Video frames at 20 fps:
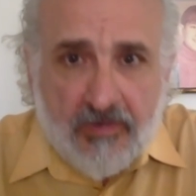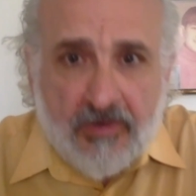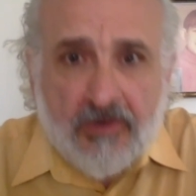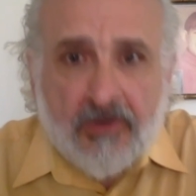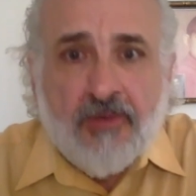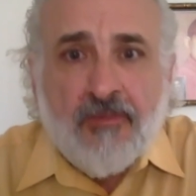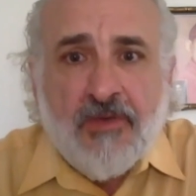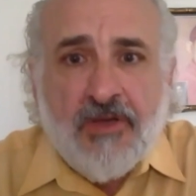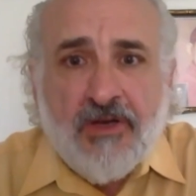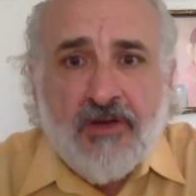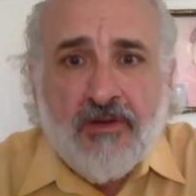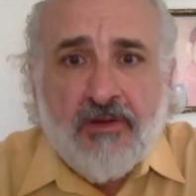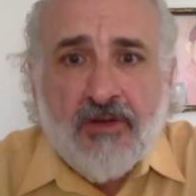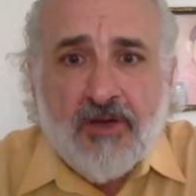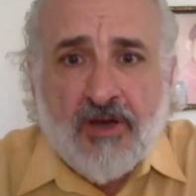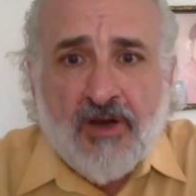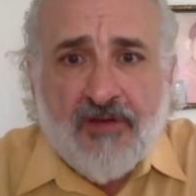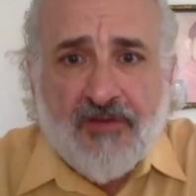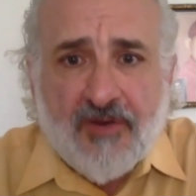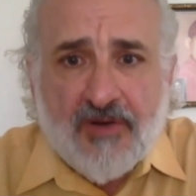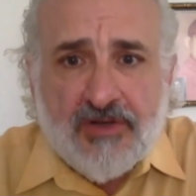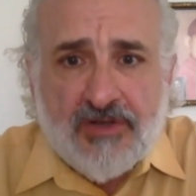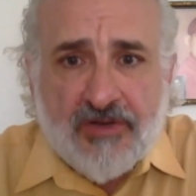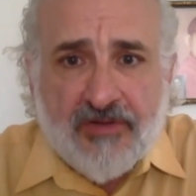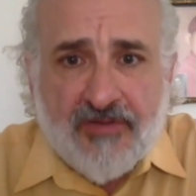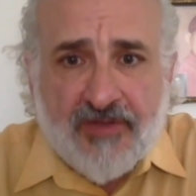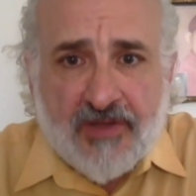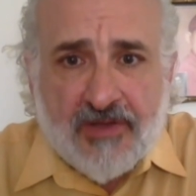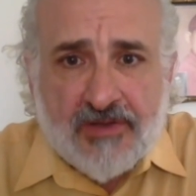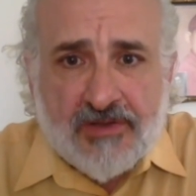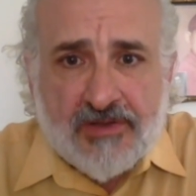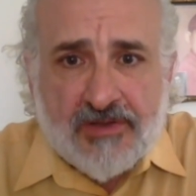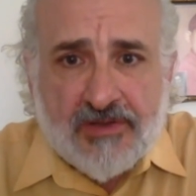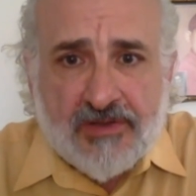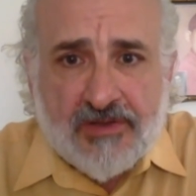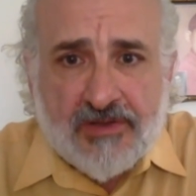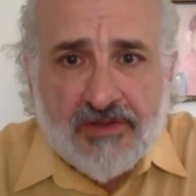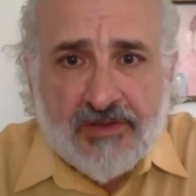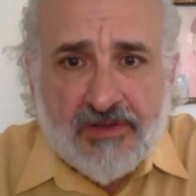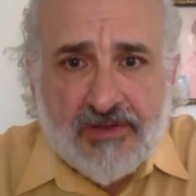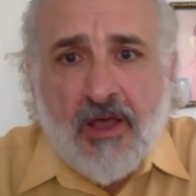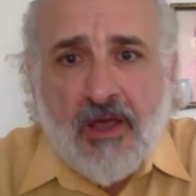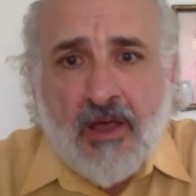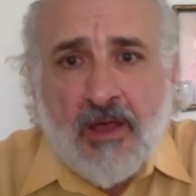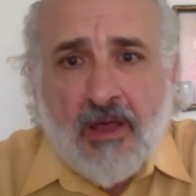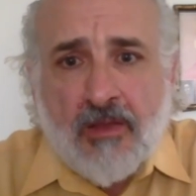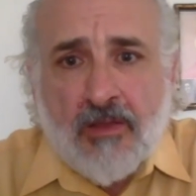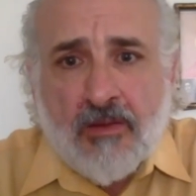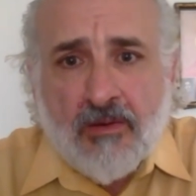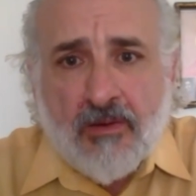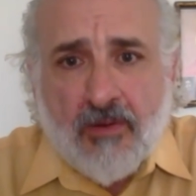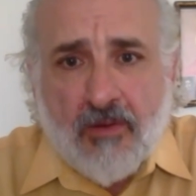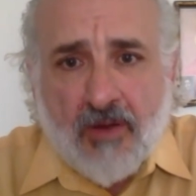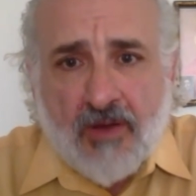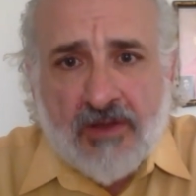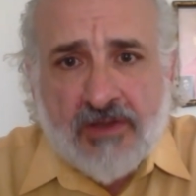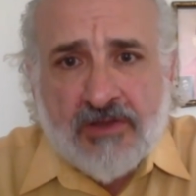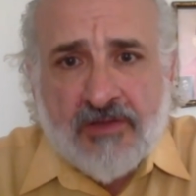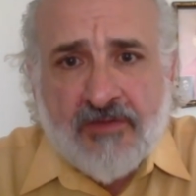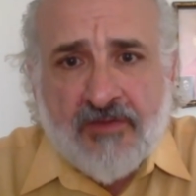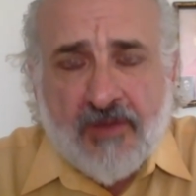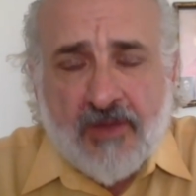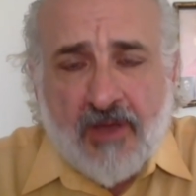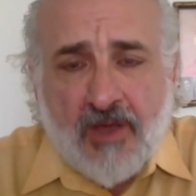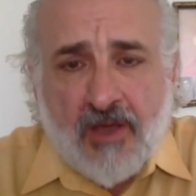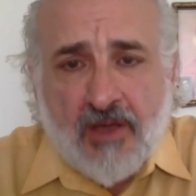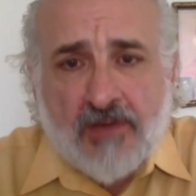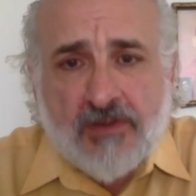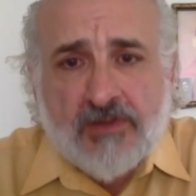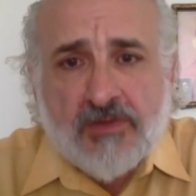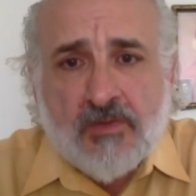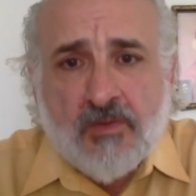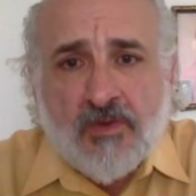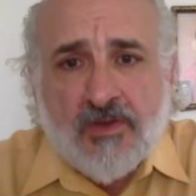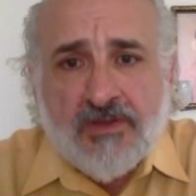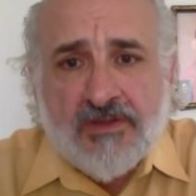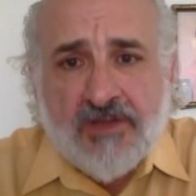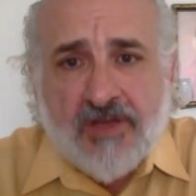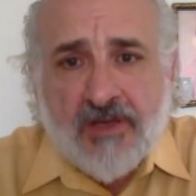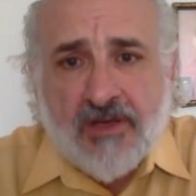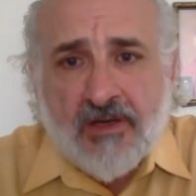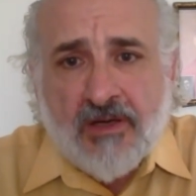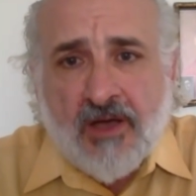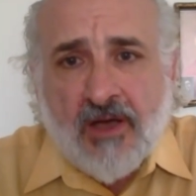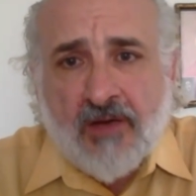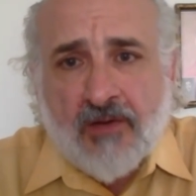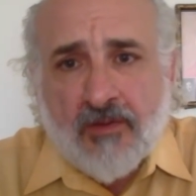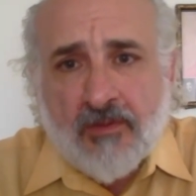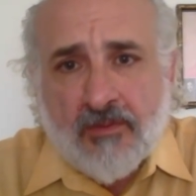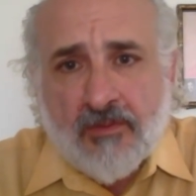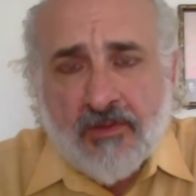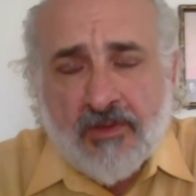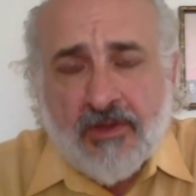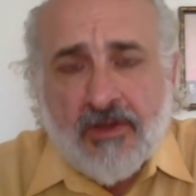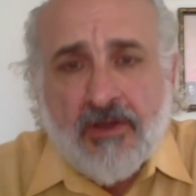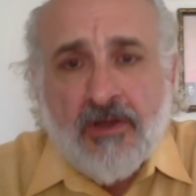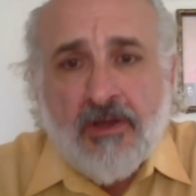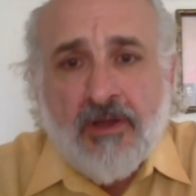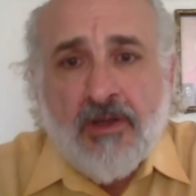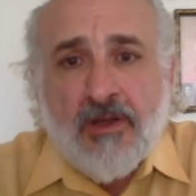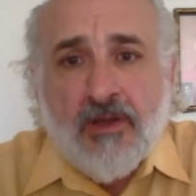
limited the coverage of this. And the crux of the case was that not only,